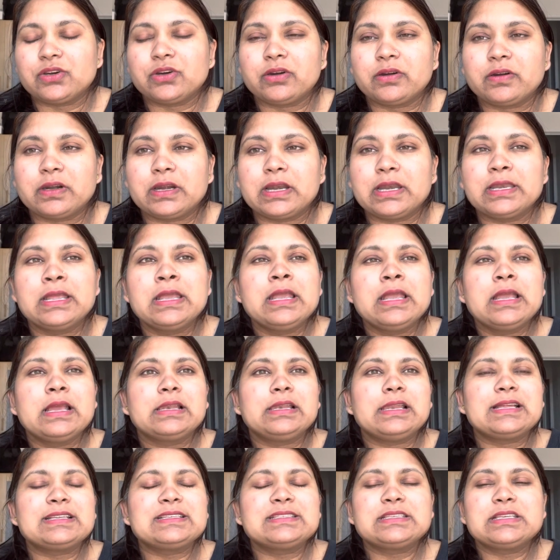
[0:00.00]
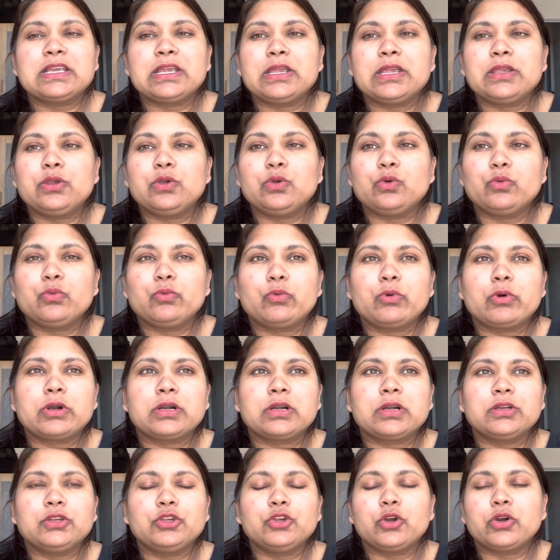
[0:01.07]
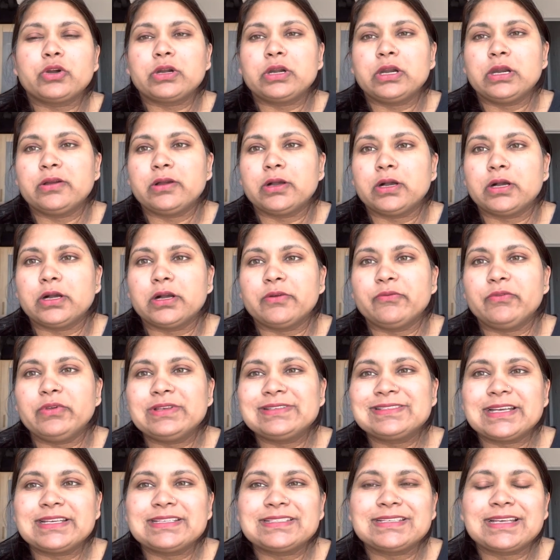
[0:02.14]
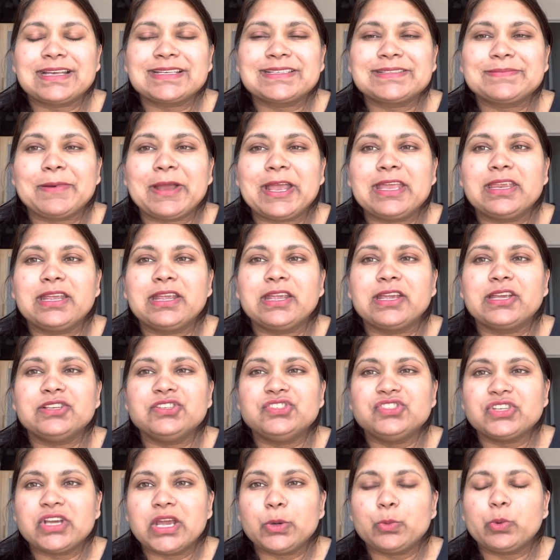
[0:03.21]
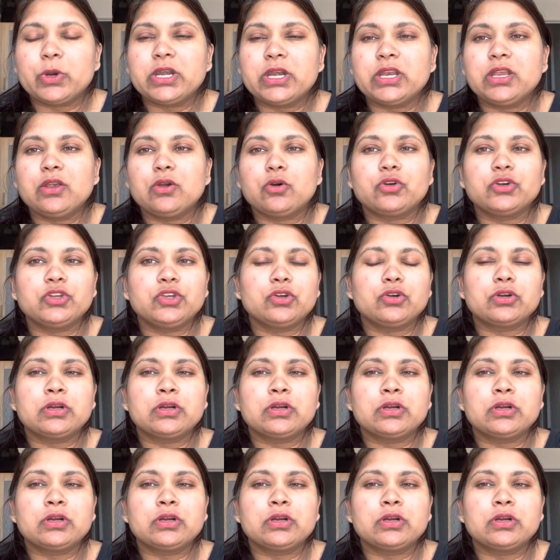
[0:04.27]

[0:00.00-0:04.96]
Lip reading: All right, let's say your visa is expiring in January, or